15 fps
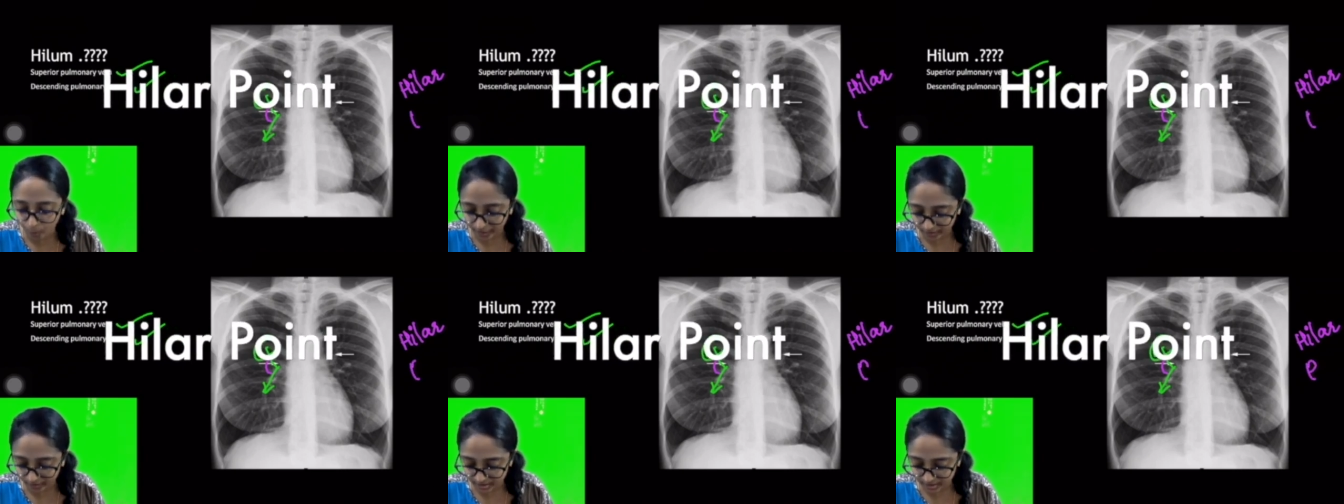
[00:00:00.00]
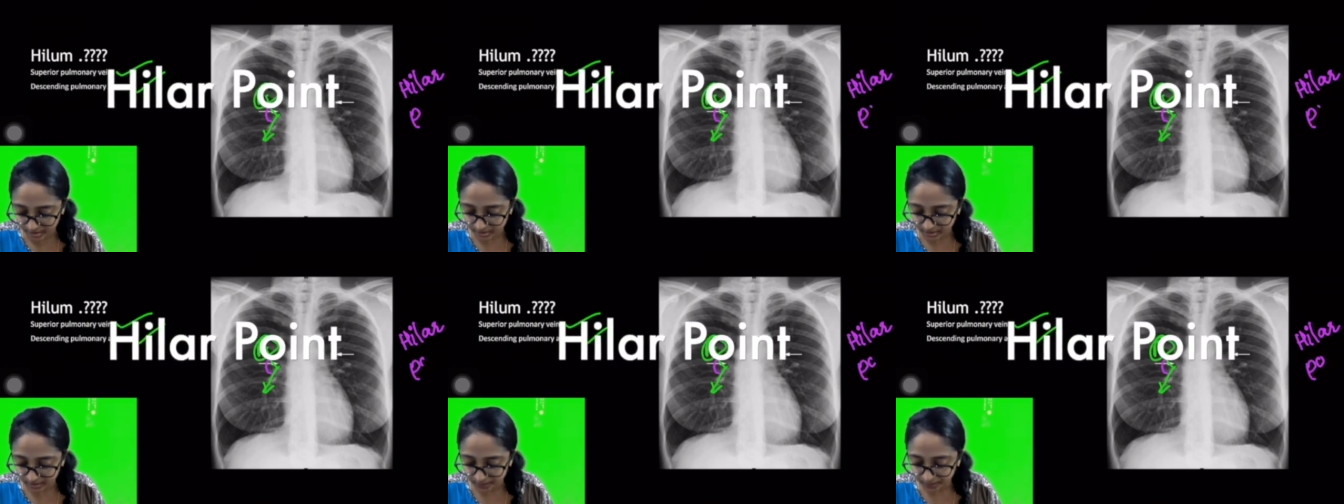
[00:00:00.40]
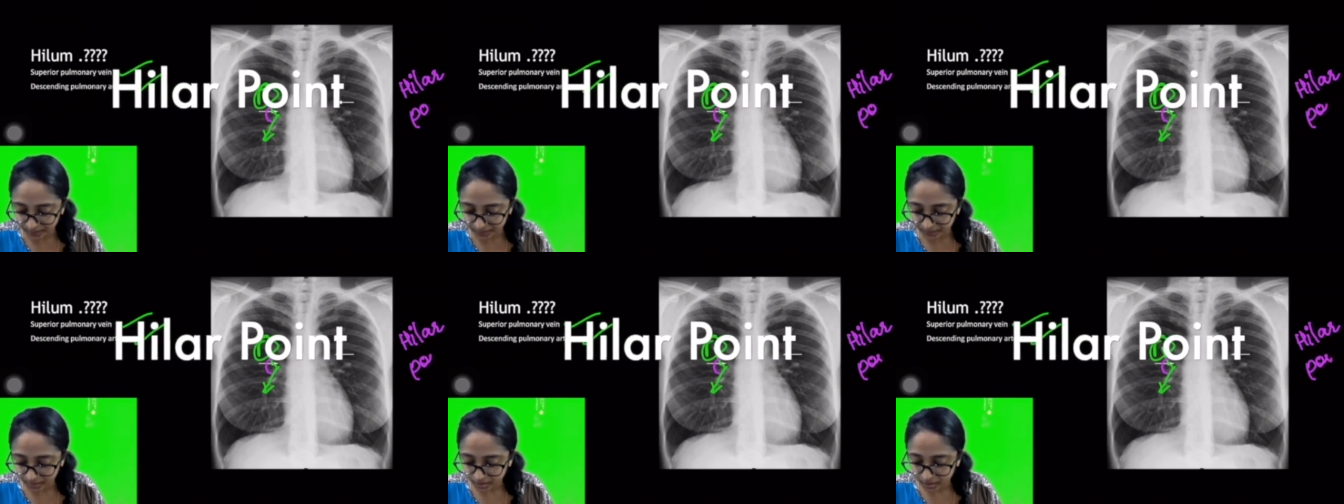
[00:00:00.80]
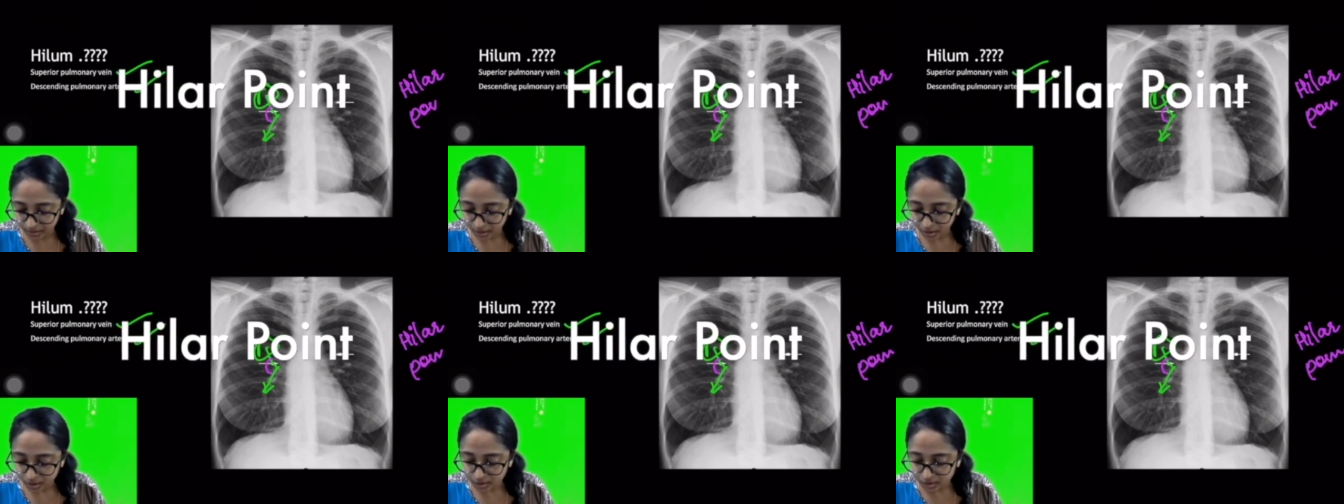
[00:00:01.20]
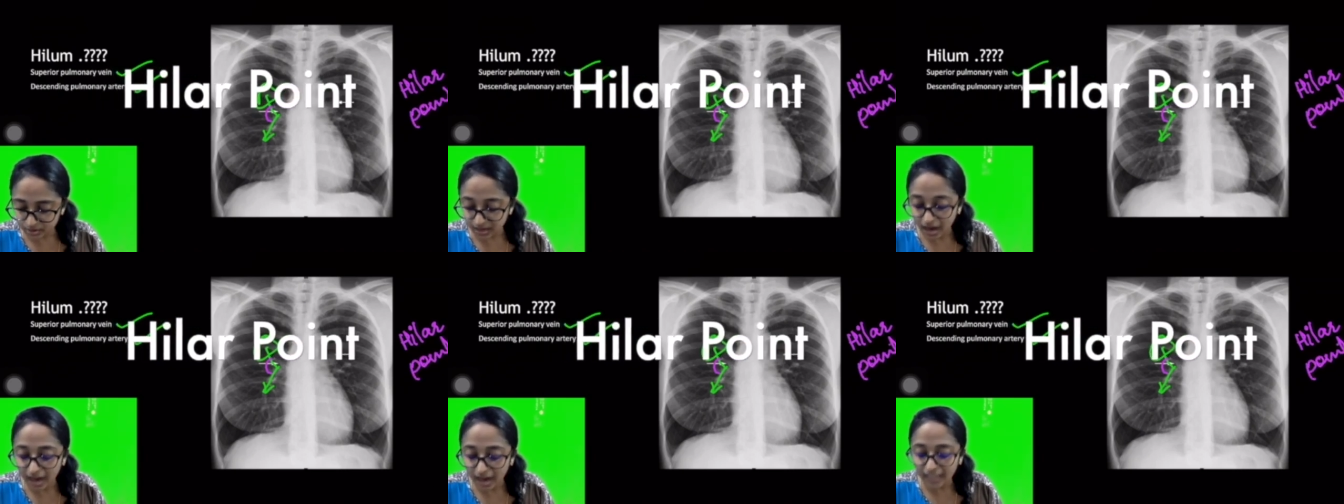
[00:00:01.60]
point. So
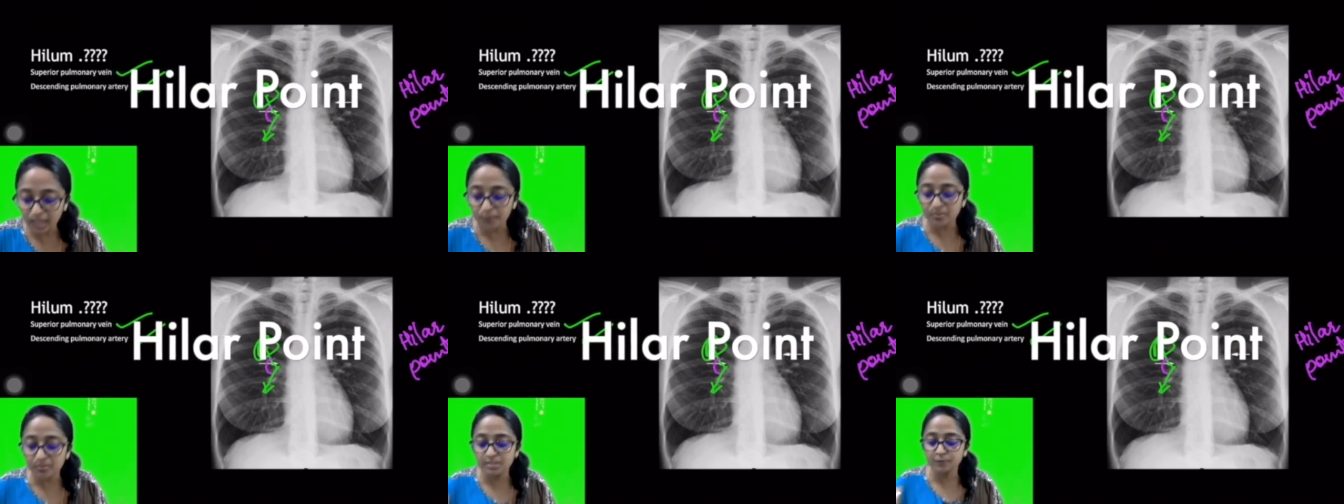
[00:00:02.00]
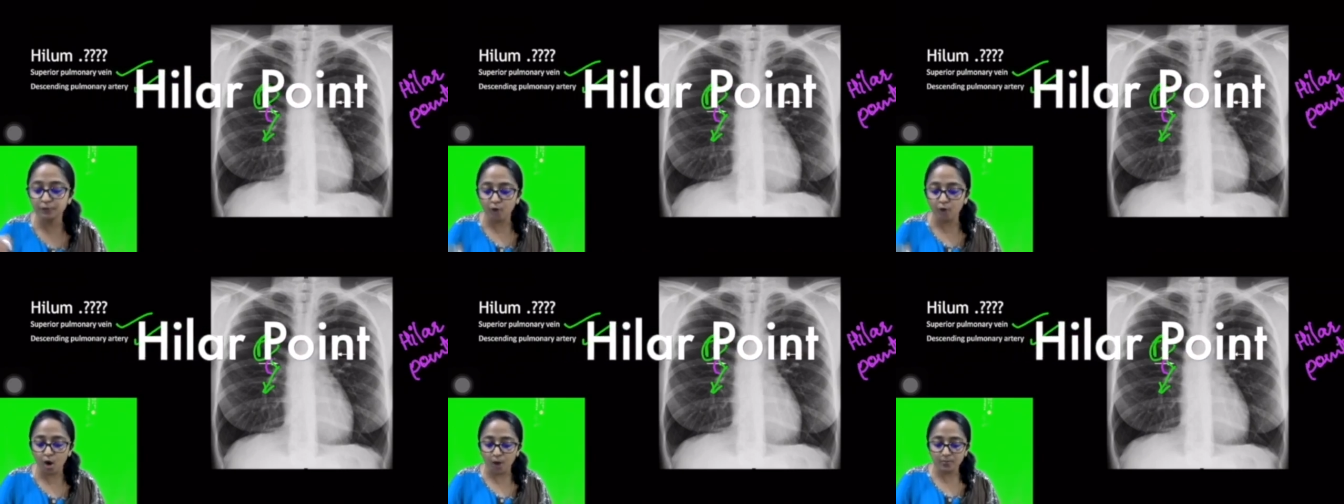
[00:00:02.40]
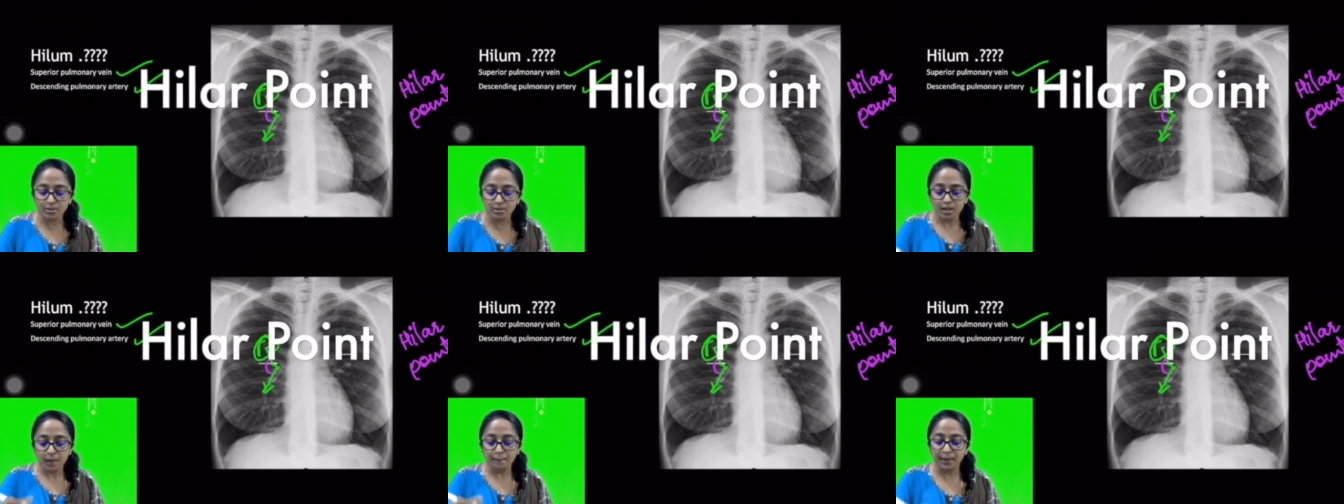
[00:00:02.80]
the hilum is formed